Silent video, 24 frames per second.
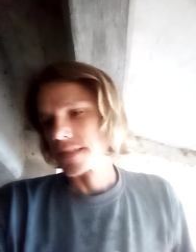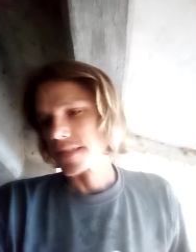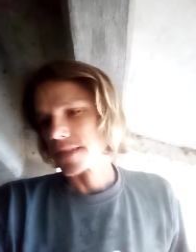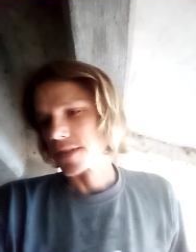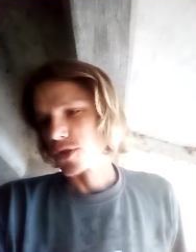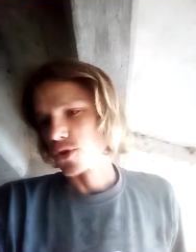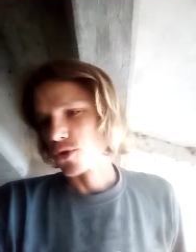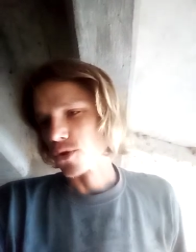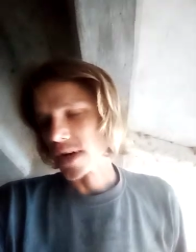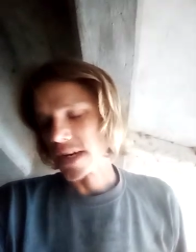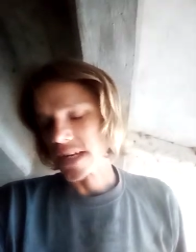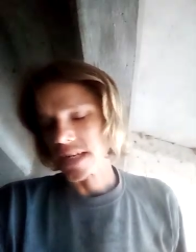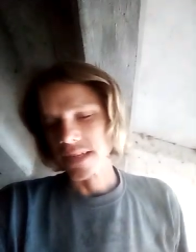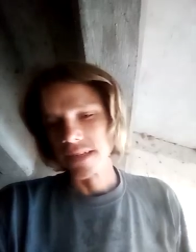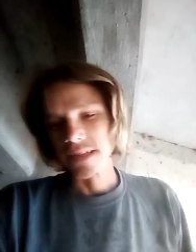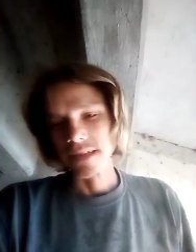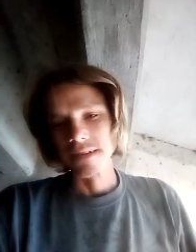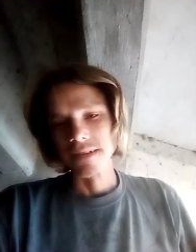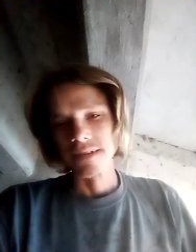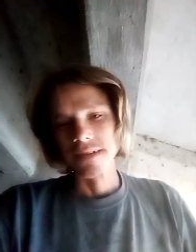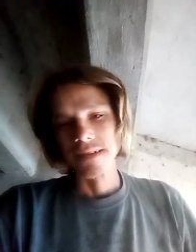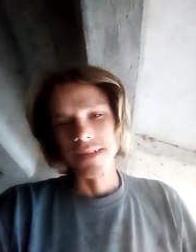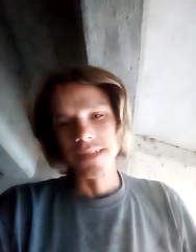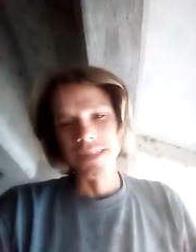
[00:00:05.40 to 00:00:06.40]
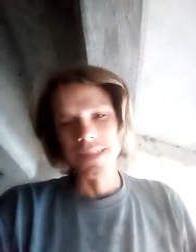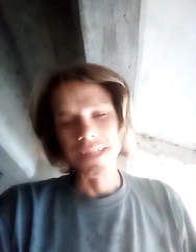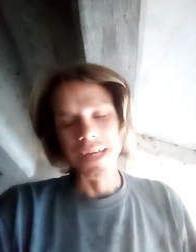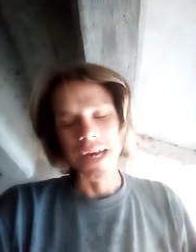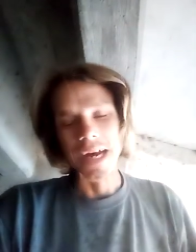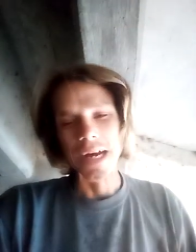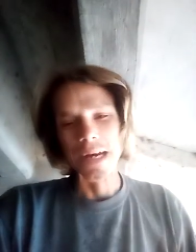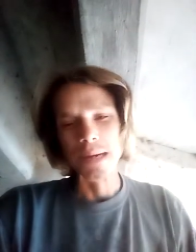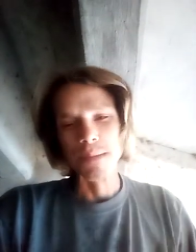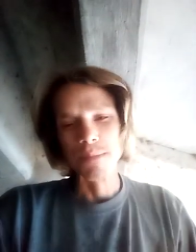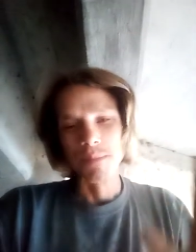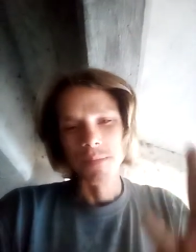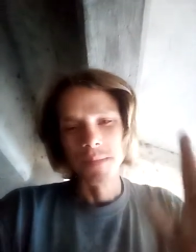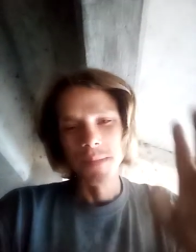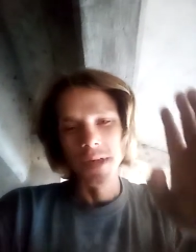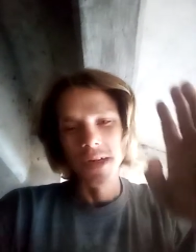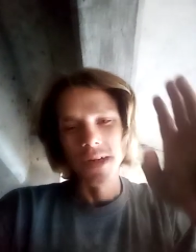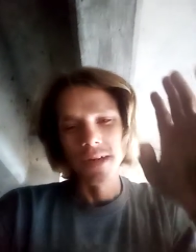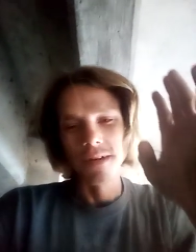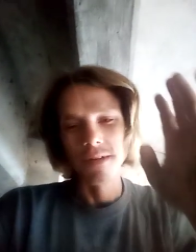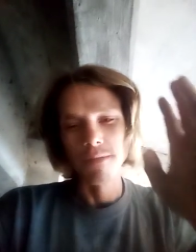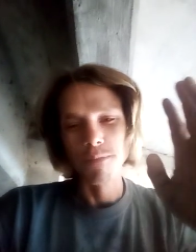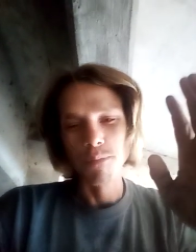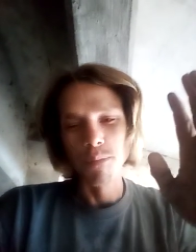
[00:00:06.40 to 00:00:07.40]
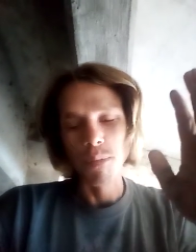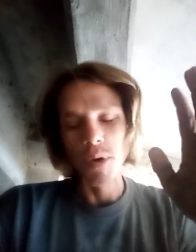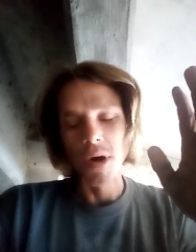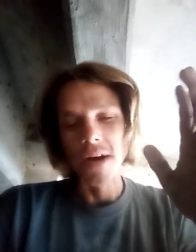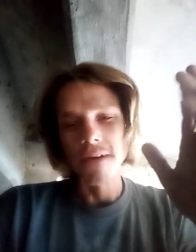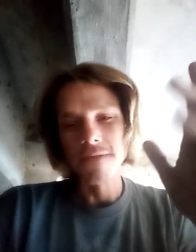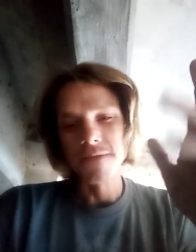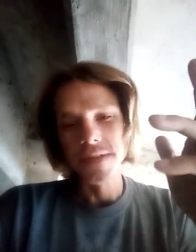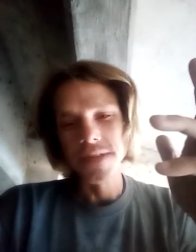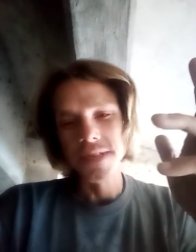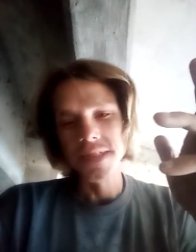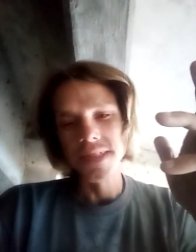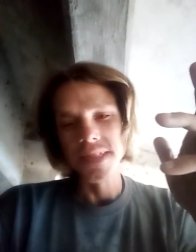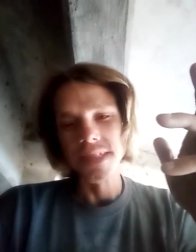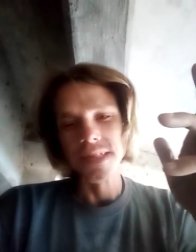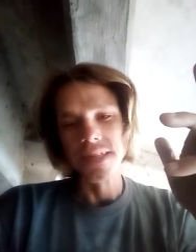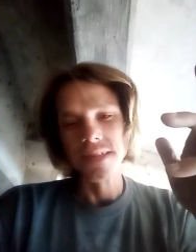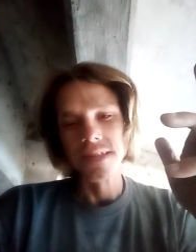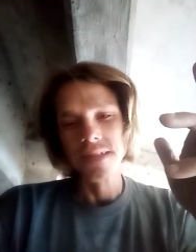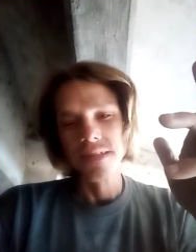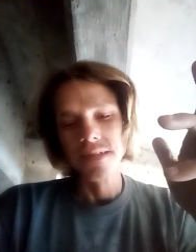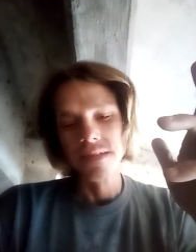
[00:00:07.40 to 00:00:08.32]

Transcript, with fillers: the great time of prophecy